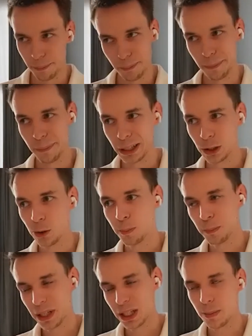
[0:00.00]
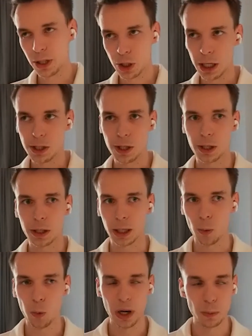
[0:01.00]
But you're pretty much getting like
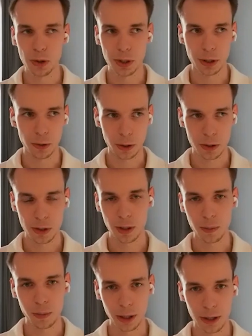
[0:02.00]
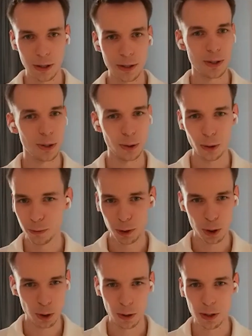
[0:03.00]
way more security, because you know for
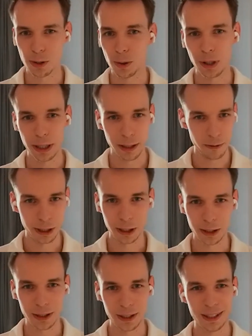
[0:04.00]
sure it's not leaving